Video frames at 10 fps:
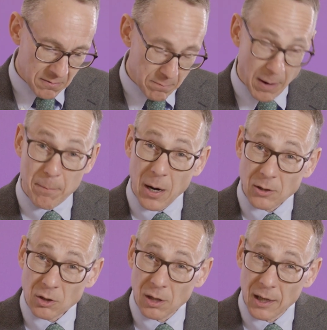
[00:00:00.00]
But
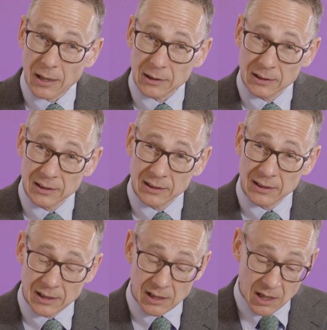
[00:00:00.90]
personally,
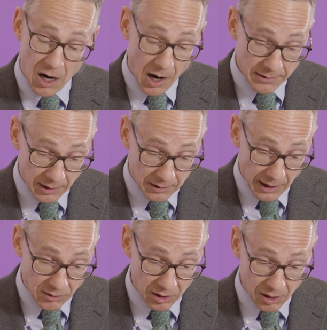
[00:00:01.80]
I think
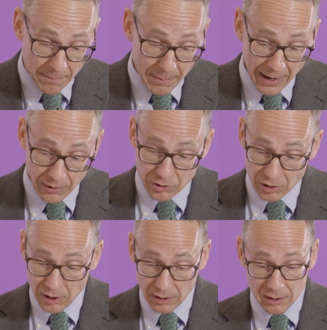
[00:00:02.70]
that's a
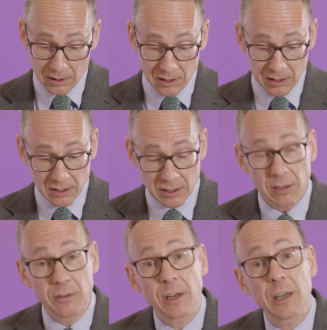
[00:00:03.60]
comparison
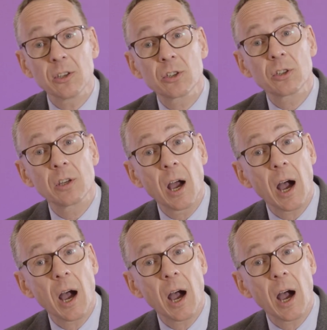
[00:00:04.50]
that is